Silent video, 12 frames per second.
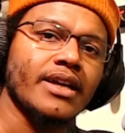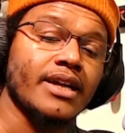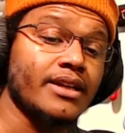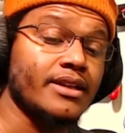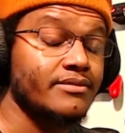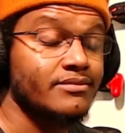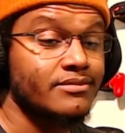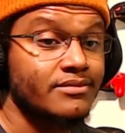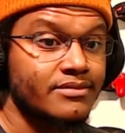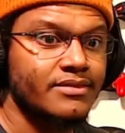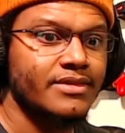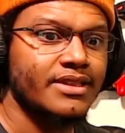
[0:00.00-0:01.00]
And,
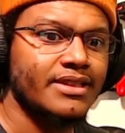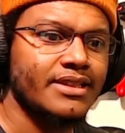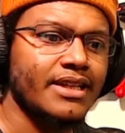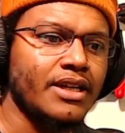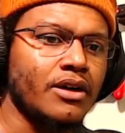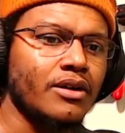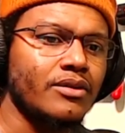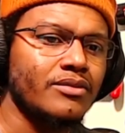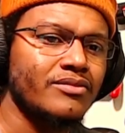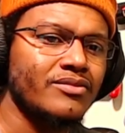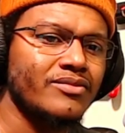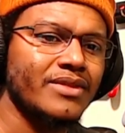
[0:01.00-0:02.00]
you know,
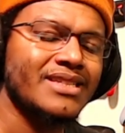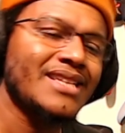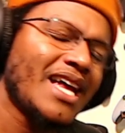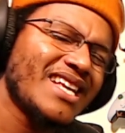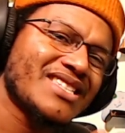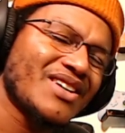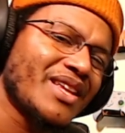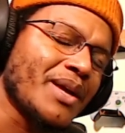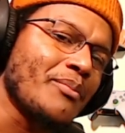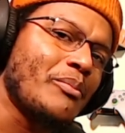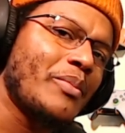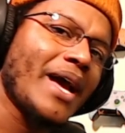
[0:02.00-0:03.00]
it's not necessarily
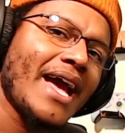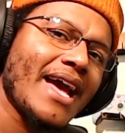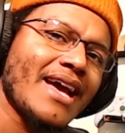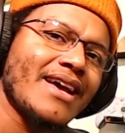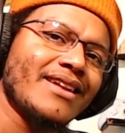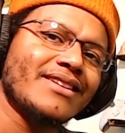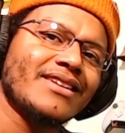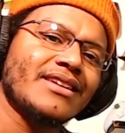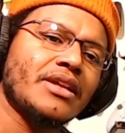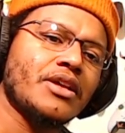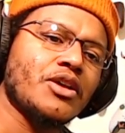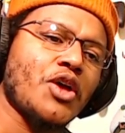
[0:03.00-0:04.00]
bad,
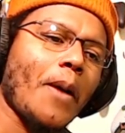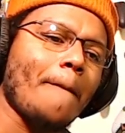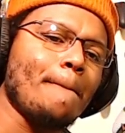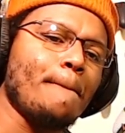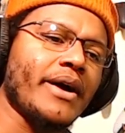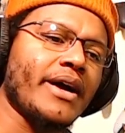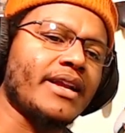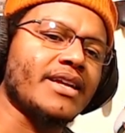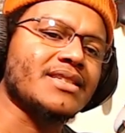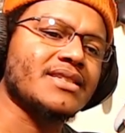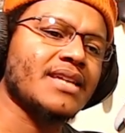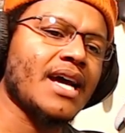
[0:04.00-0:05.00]
but
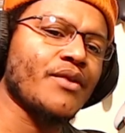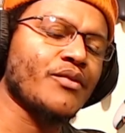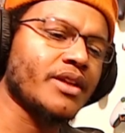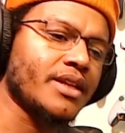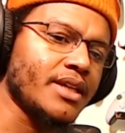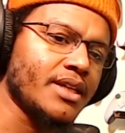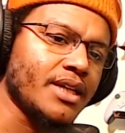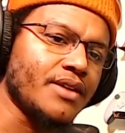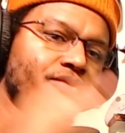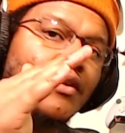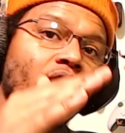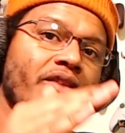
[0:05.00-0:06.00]
it's not really
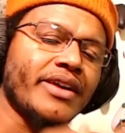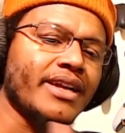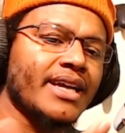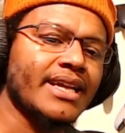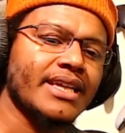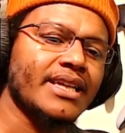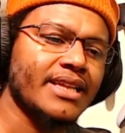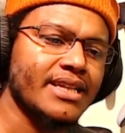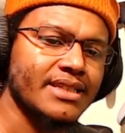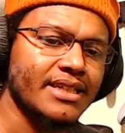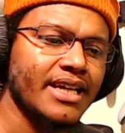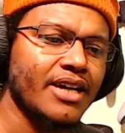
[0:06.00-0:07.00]
evolving. And I think that's,
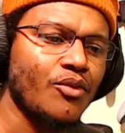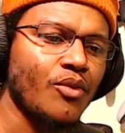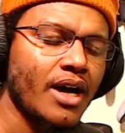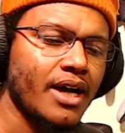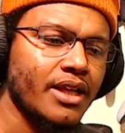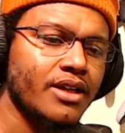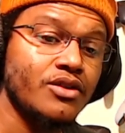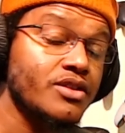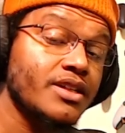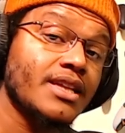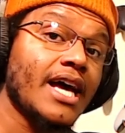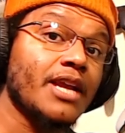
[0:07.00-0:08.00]
again, why you see
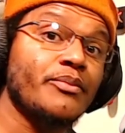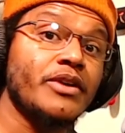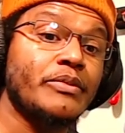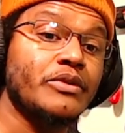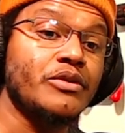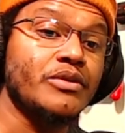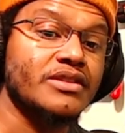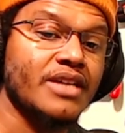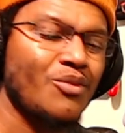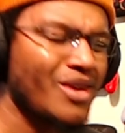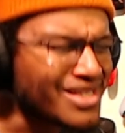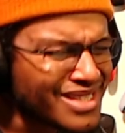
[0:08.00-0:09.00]
a lot of people who will say,
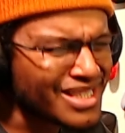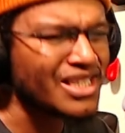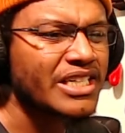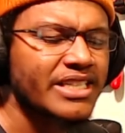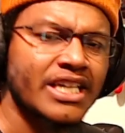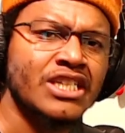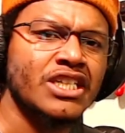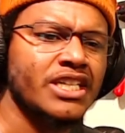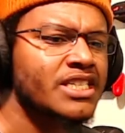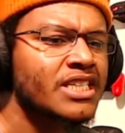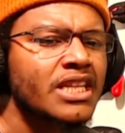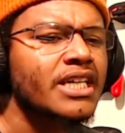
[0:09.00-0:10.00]
well, this doesn't look next gen, this
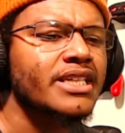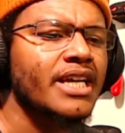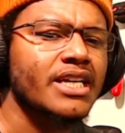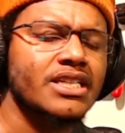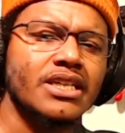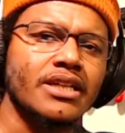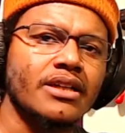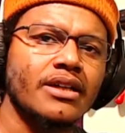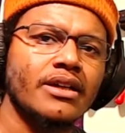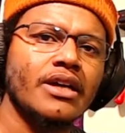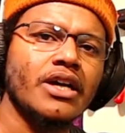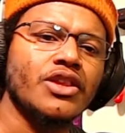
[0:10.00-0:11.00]
doesn't look next gen.
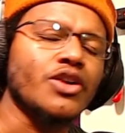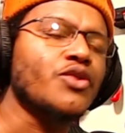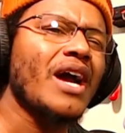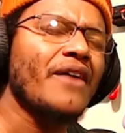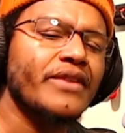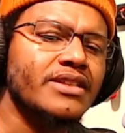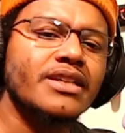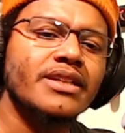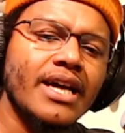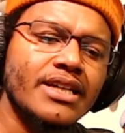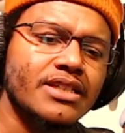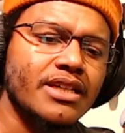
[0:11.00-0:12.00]
The graphics look
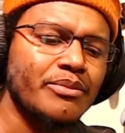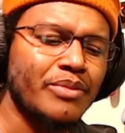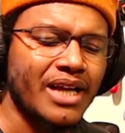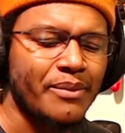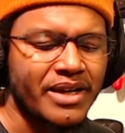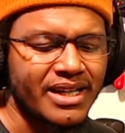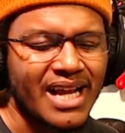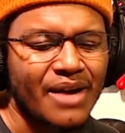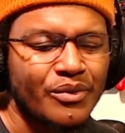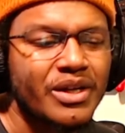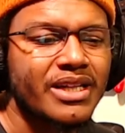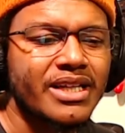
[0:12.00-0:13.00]
next gen, but I mean, not
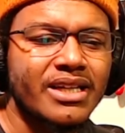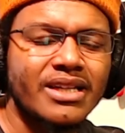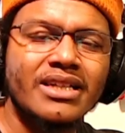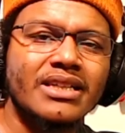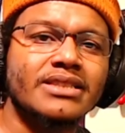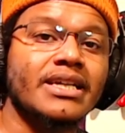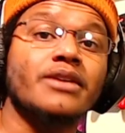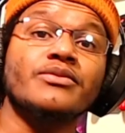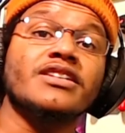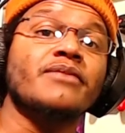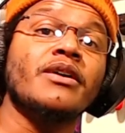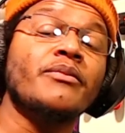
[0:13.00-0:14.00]
really. It looks like
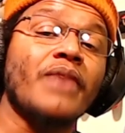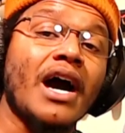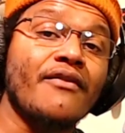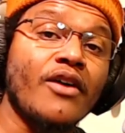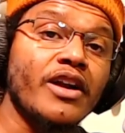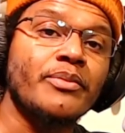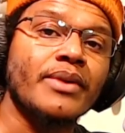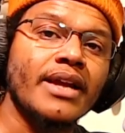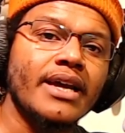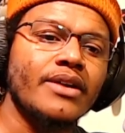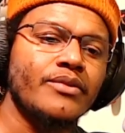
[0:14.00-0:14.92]
something I've already played.